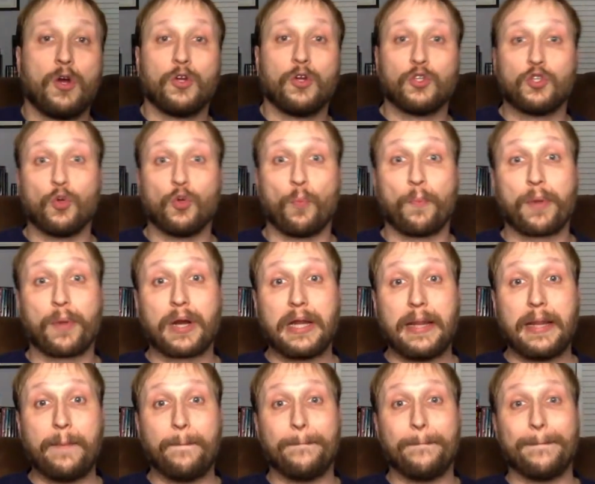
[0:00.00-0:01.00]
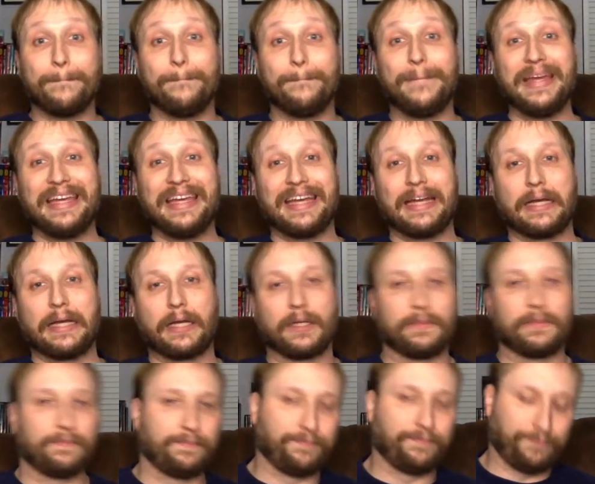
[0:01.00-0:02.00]
Supreme Being.
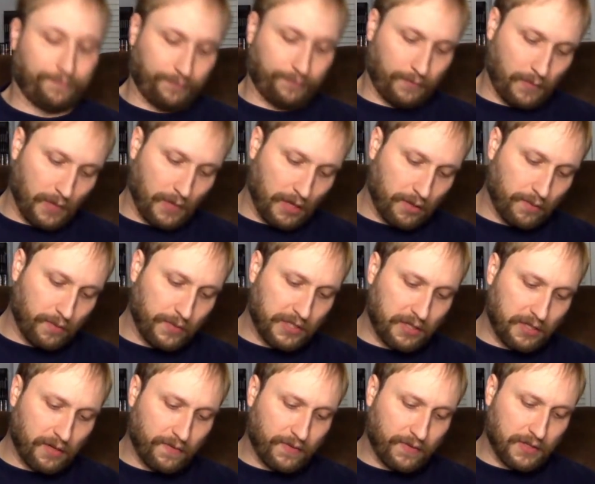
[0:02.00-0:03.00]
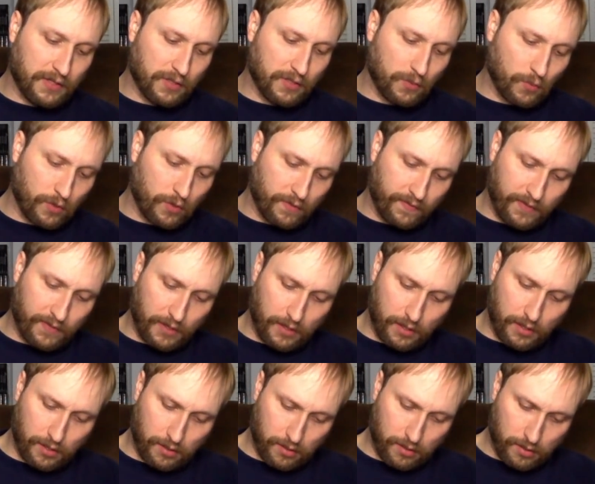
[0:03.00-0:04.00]
Let me see if this is one of
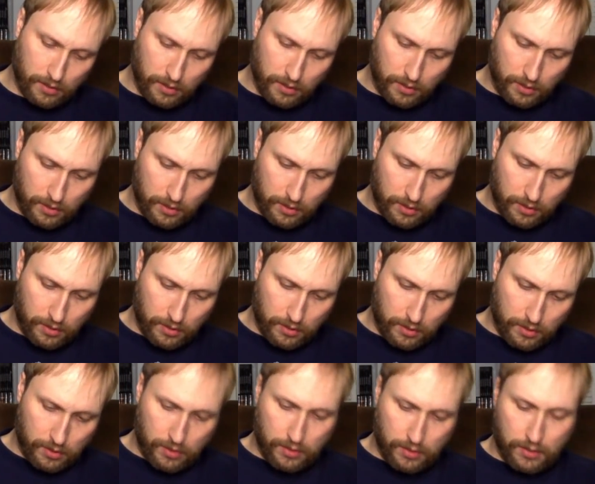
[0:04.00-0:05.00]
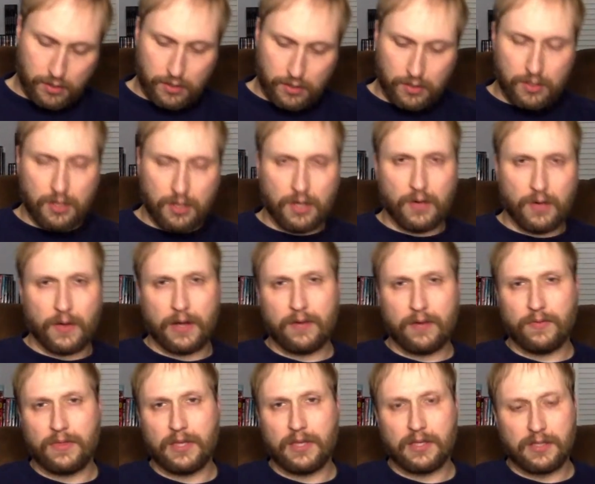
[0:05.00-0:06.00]
the. No, I
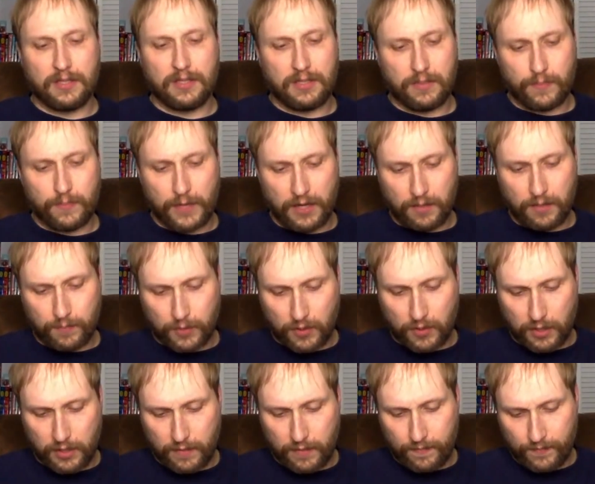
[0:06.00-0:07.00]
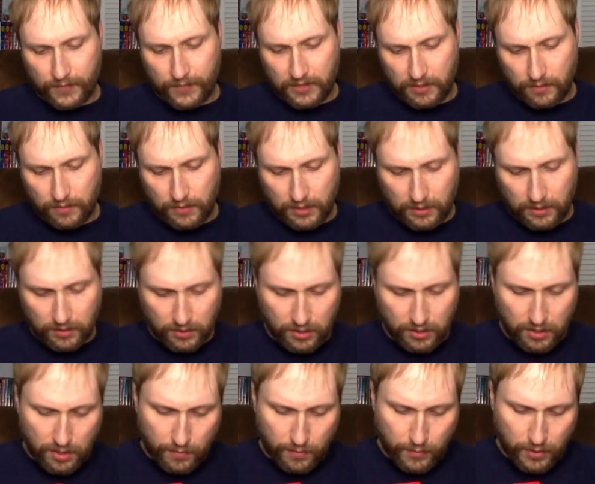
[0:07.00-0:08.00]
don't think this is my upgrade because I don't think there's a
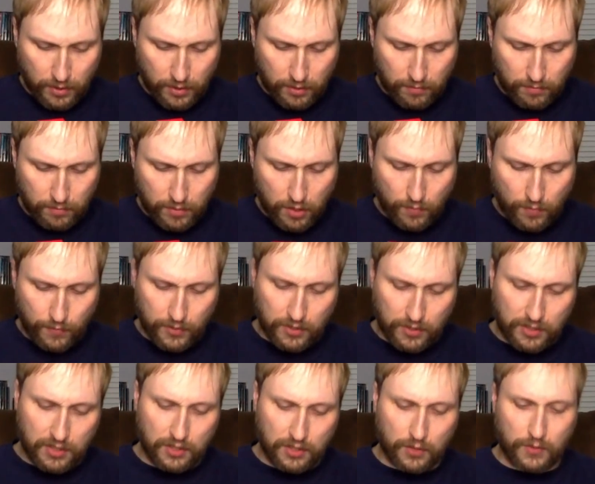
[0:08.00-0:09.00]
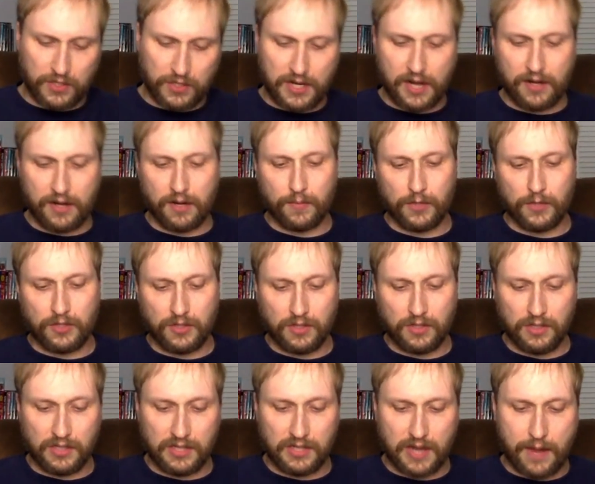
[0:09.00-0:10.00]
number on. Nope, this one's not numbered, so
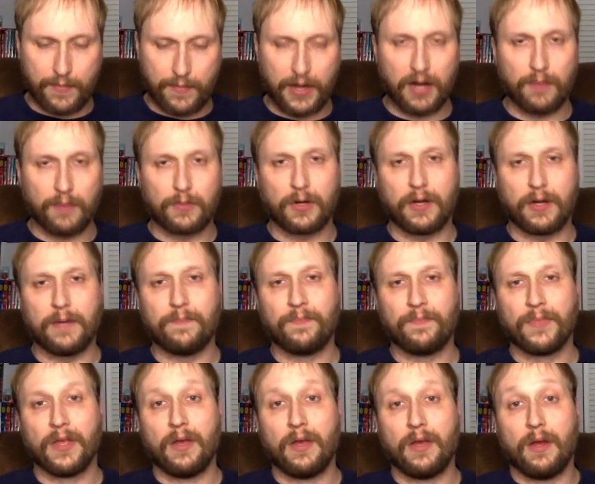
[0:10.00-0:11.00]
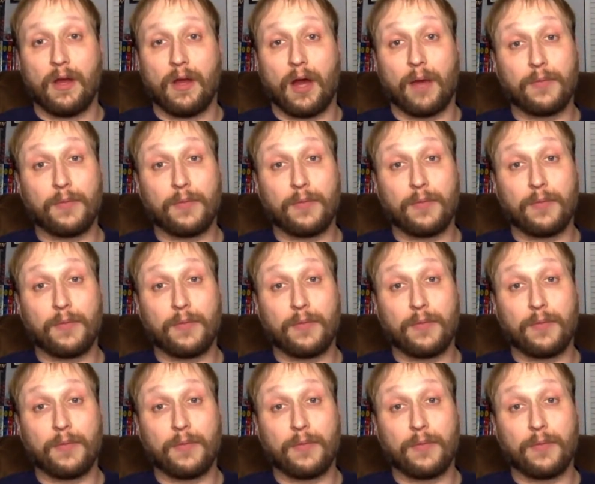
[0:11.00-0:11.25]
this is not my upgrade i